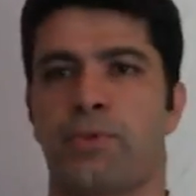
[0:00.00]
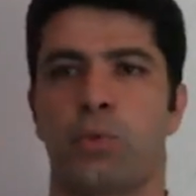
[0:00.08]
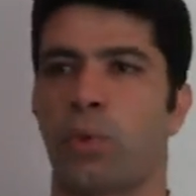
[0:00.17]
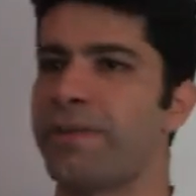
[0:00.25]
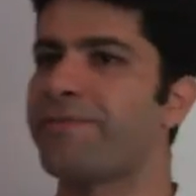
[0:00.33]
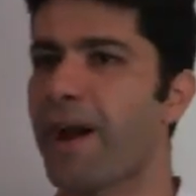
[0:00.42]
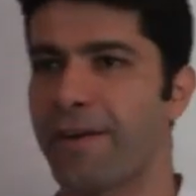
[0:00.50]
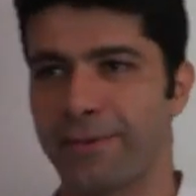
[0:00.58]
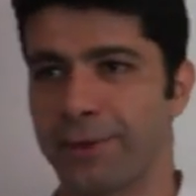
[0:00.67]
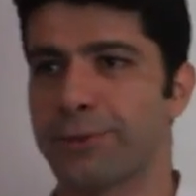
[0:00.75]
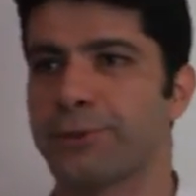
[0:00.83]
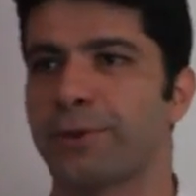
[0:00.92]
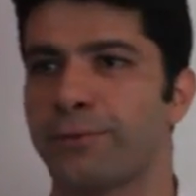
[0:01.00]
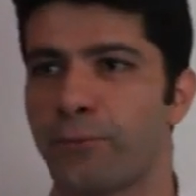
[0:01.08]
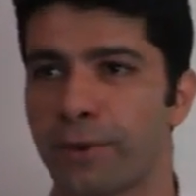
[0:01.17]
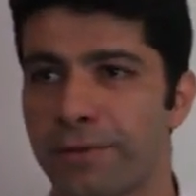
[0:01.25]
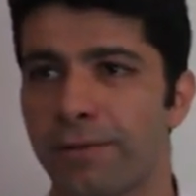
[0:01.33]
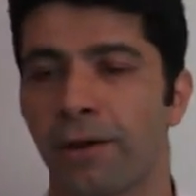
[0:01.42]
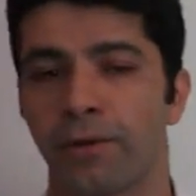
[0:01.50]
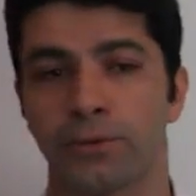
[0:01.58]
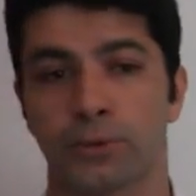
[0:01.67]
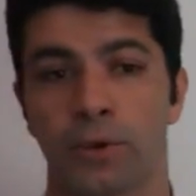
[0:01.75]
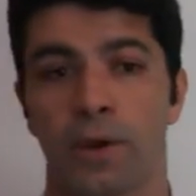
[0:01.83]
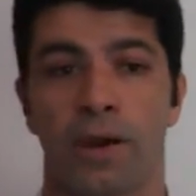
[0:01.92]
25 years of
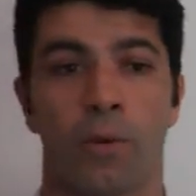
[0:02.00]
Windows,